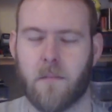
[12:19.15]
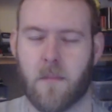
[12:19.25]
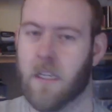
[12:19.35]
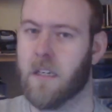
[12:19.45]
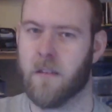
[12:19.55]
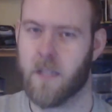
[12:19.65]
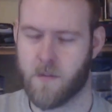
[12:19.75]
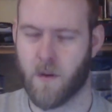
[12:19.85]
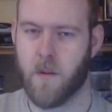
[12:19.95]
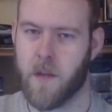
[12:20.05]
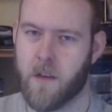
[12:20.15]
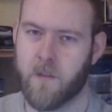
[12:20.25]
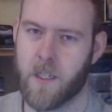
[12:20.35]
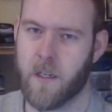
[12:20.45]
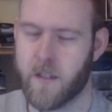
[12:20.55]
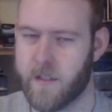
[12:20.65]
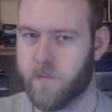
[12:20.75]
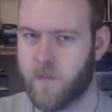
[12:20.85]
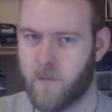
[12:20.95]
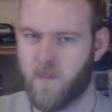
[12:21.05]
and it's probably been covered in other
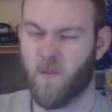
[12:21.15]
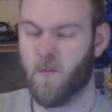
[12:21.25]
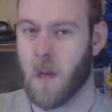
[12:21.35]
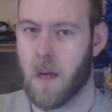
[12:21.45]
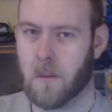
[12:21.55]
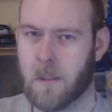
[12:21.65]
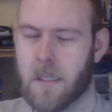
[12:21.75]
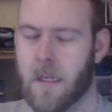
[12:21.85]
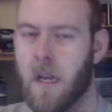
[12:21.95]
blogs.